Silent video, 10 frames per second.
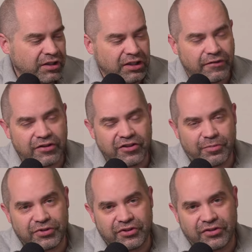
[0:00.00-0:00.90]
And if I
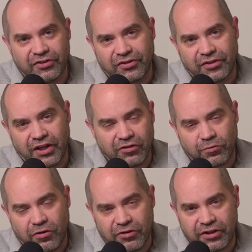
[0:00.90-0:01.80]
drop it to standard
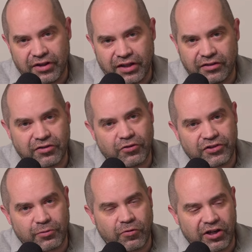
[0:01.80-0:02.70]
quality, that goes
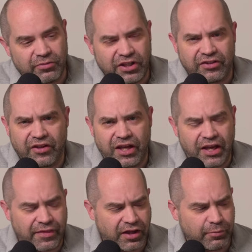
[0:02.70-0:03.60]
up quite a bit. It's like
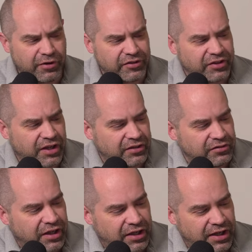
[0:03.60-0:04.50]
eight, I believe it's eight,
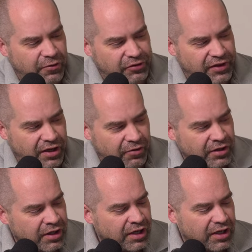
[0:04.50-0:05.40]
eight hours that hour.
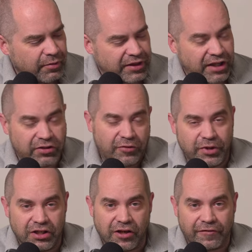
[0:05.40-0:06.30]
But that'll give
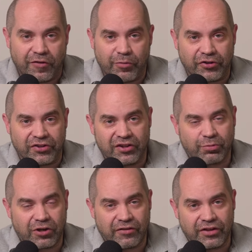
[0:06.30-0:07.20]
me enough for most of the
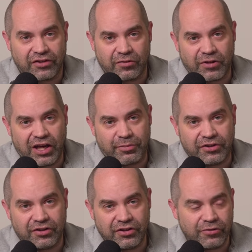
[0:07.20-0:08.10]
sporting events that we
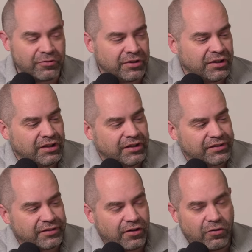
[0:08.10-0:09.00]
happen to do.
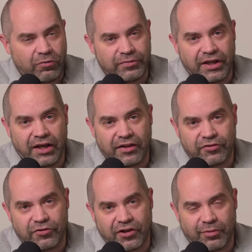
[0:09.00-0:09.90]
So yeah, the
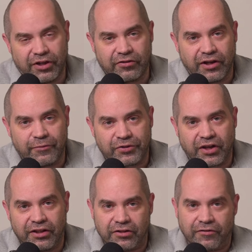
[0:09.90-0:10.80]
two terabyte drive was
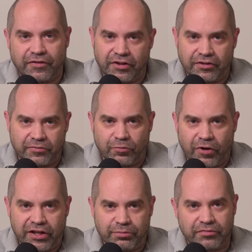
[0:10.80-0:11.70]
kind of the
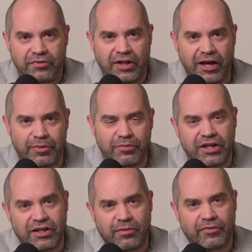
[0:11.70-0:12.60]
right happy
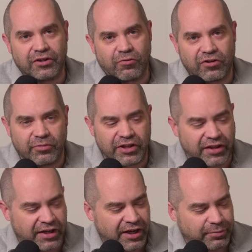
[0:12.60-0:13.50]
medium in order to make
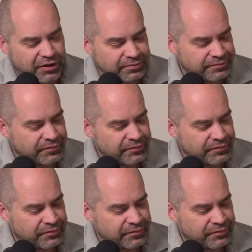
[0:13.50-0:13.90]
that happen.